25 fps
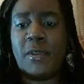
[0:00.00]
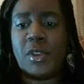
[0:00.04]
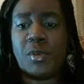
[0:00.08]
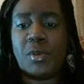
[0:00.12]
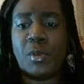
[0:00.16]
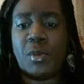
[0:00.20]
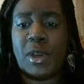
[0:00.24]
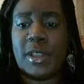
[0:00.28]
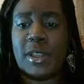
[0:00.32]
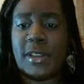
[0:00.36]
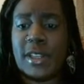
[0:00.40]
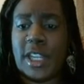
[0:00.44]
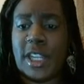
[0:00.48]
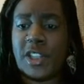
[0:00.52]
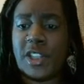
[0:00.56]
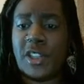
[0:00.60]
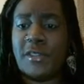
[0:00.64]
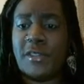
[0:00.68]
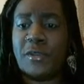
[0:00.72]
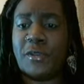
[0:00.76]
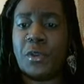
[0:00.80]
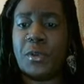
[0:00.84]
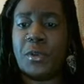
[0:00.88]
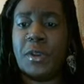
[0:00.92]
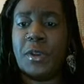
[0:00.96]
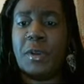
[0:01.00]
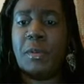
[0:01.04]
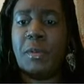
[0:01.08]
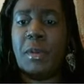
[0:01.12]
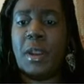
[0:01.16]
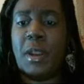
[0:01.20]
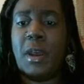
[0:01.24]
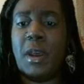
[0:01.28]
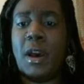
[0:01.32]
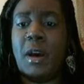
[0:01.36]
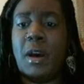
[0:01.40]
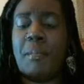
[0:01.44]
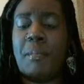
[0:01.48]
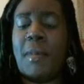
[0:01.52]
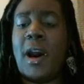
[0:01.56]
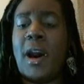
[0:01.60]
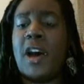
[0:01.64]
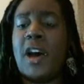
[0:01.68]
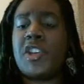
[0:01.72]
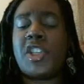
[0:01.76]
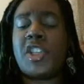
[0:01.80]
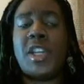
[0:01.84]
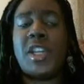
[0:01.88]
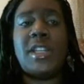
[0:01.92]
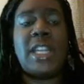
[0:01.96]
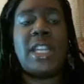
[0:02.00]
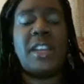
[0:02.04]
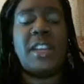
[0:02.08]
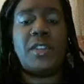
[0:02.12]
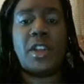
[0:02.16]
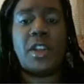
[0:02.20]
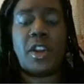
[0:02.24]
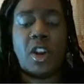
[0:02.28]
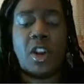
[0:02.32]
was what Jason Fulton, Mosh, and David